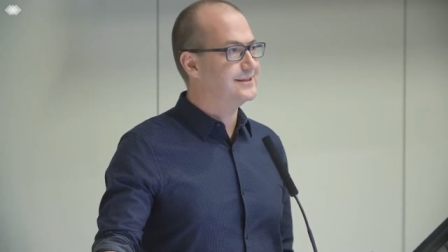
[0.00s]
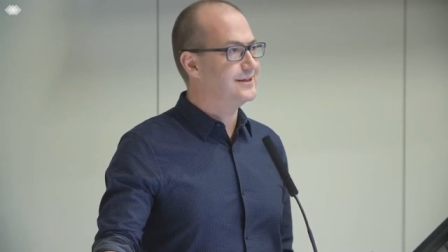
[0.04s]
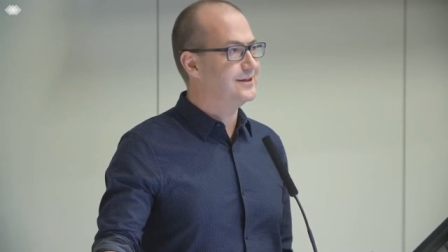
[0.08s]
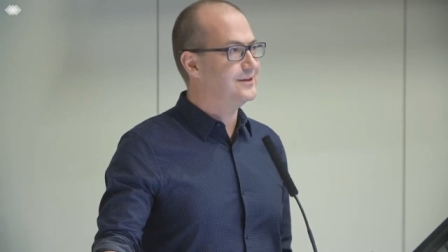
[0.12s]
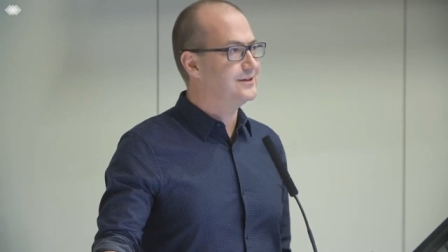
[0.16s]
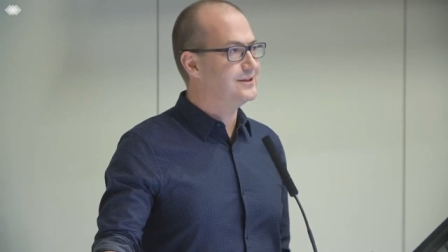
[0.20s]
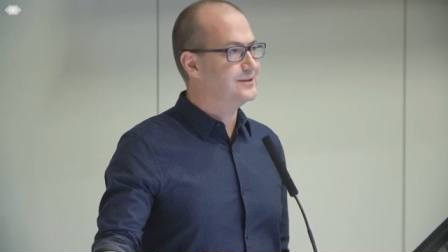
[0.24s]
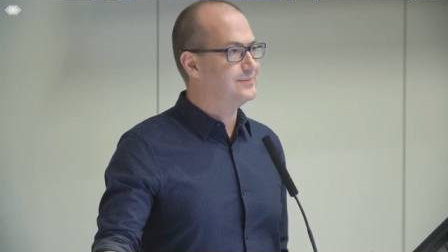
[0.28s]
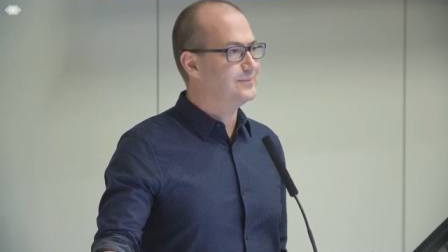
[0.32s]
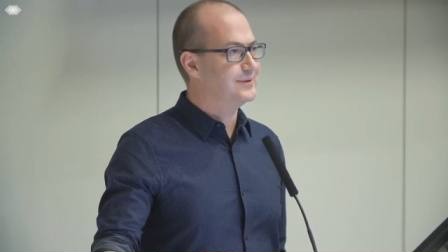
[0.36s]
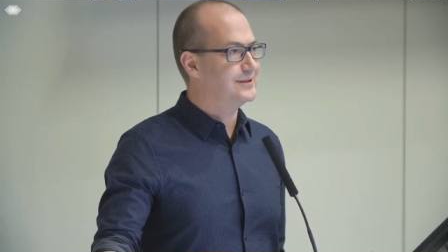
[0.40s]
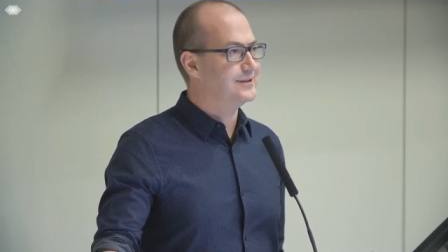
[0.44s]
to
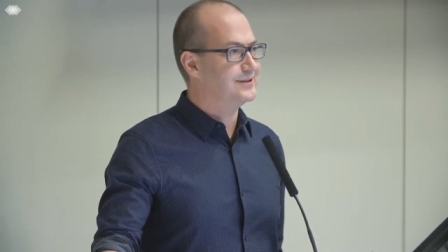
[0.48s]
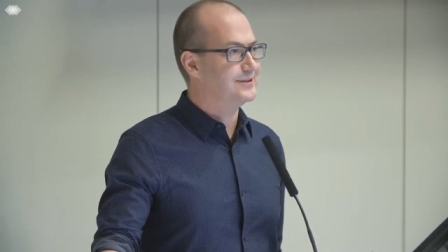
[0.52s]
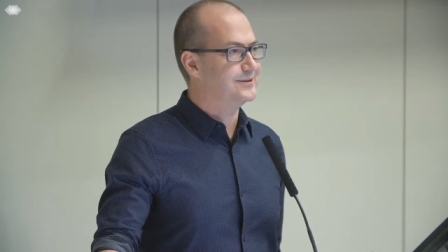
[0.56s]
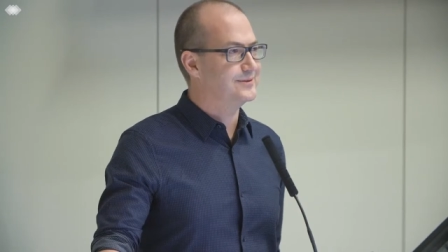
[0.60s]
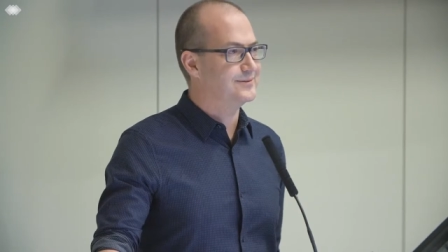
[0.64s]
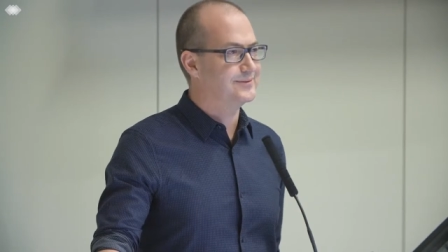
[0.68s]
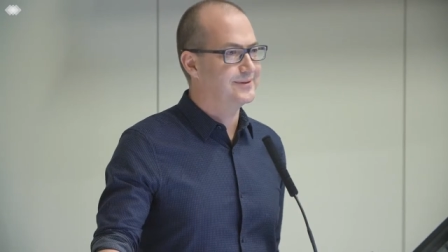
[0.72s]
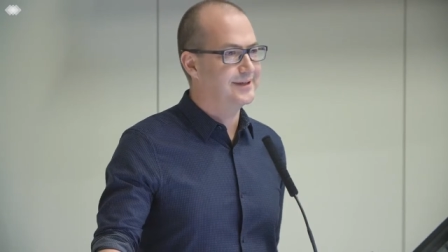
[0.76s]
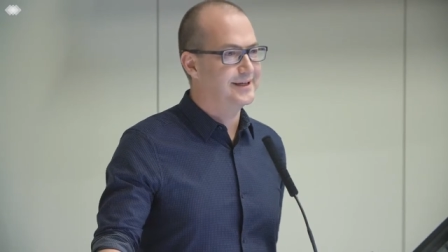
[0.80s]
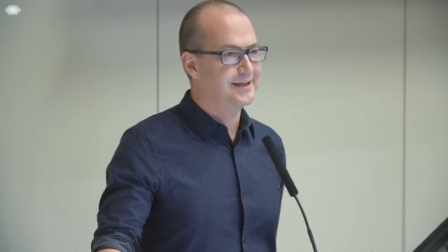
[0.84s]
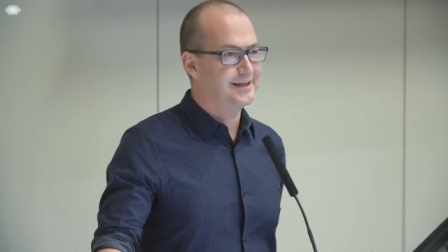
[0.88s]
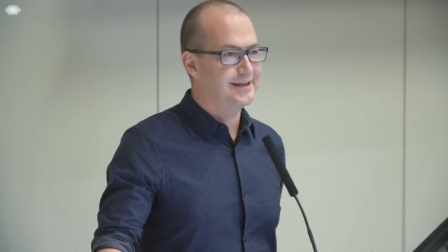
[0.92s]
hospital
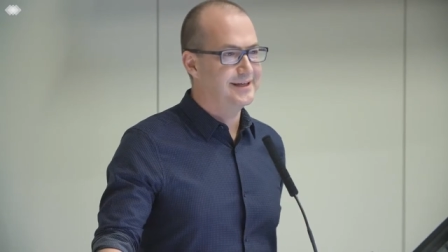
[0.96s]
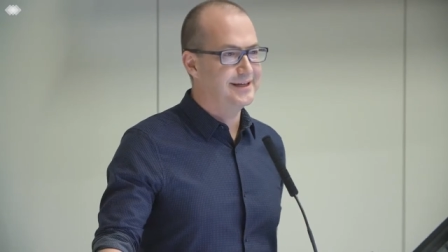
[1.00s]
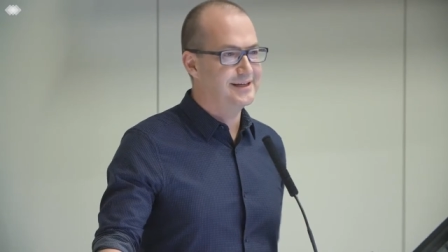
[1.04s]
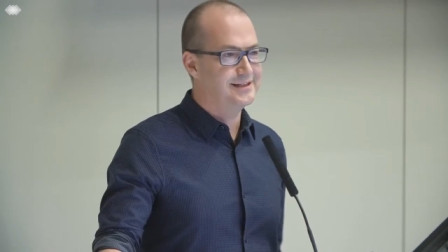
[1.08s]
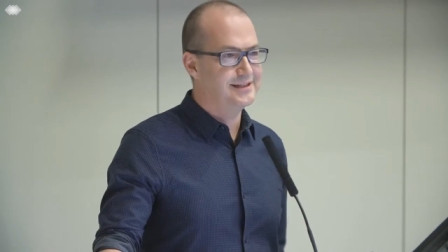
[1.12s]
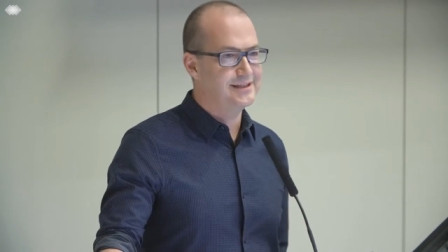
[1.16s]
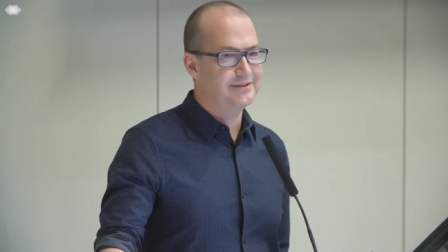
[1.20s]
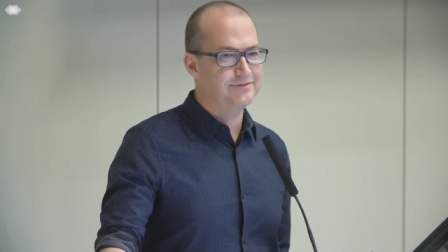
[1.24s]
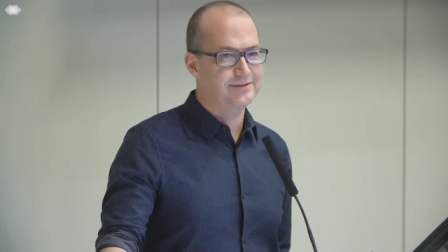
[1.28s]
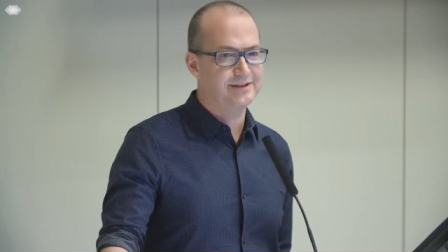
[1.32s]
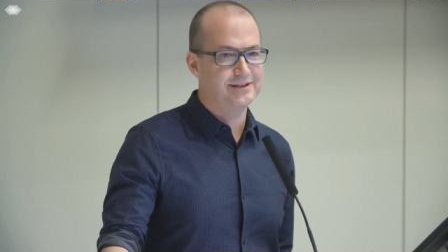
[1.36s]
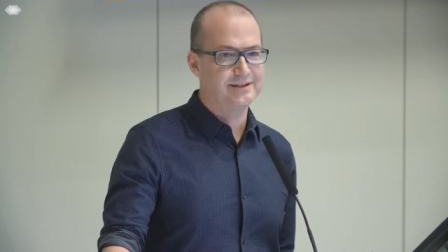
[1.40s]

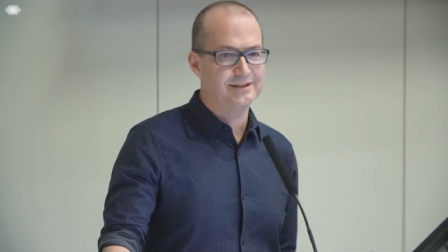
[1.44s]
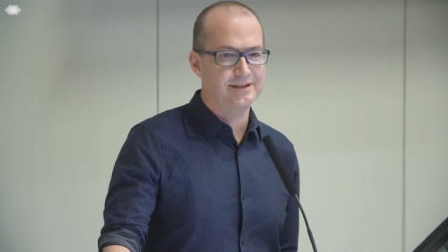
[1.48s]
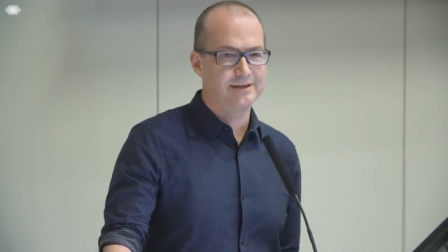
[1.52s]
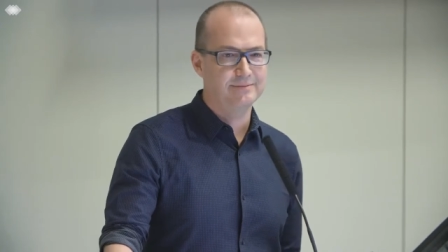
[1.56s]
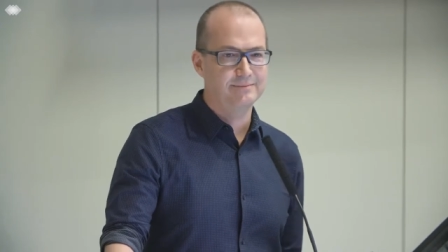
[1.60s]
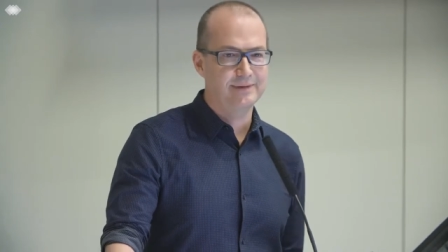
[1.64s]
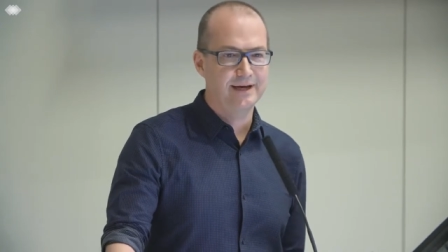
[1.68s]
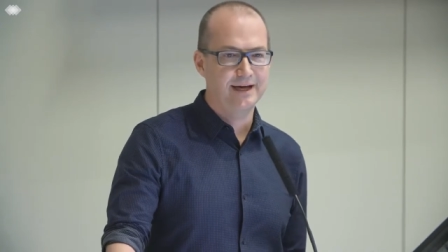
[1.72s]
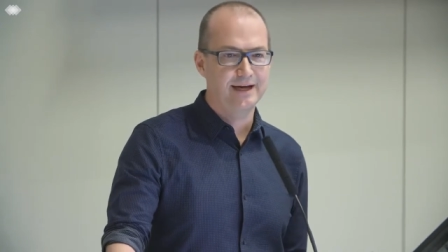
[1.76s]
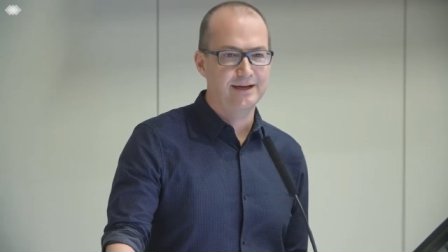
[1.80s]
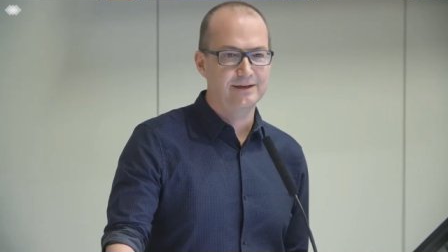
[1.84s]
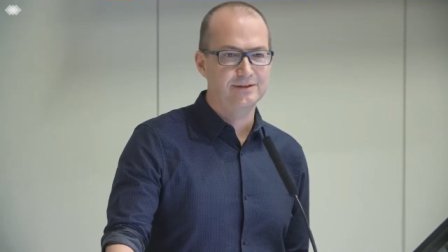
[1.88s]
as if to
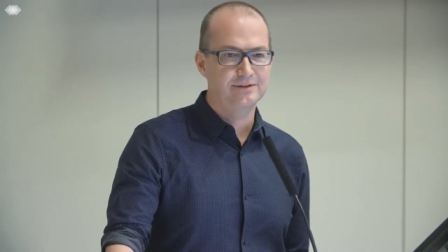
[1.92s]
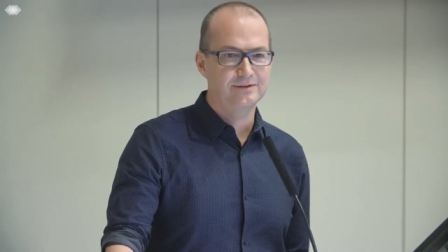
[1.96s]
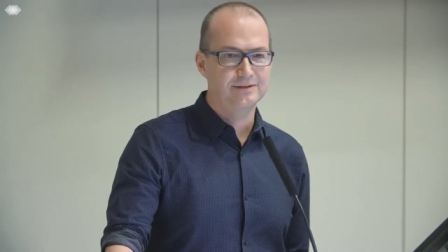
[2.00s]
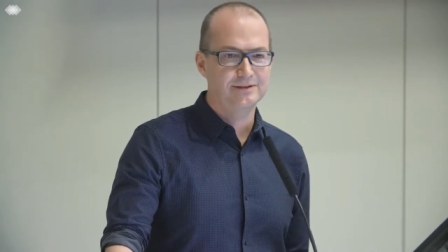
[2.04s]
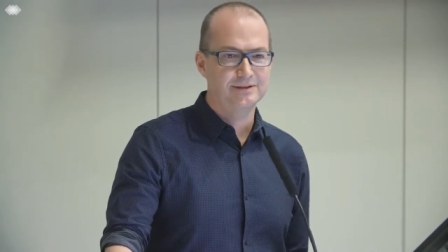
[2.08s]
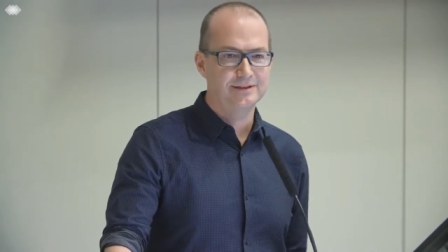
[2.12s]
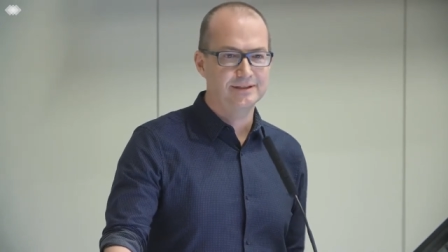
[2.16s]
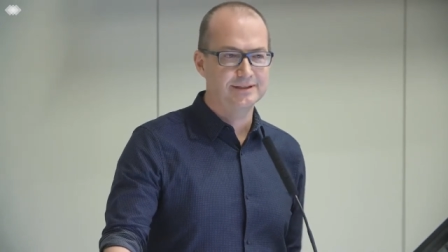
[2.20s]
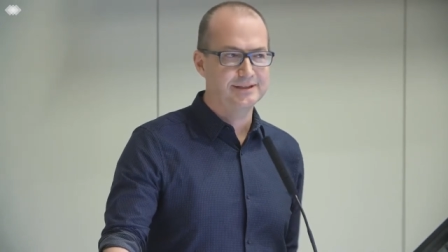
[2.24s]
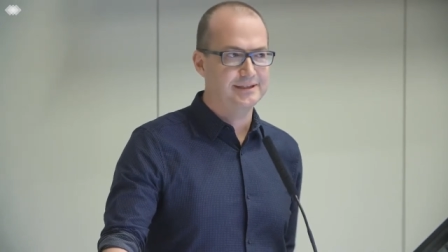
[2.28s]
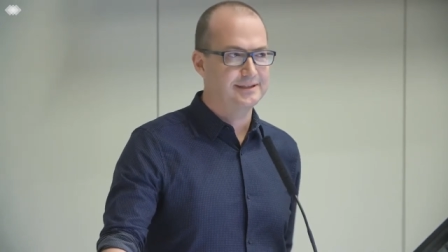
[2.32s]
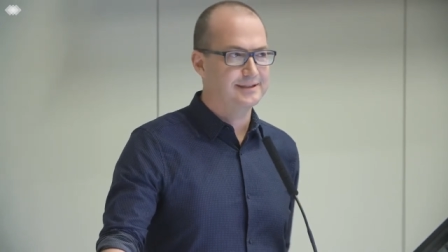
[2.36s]
some hallowed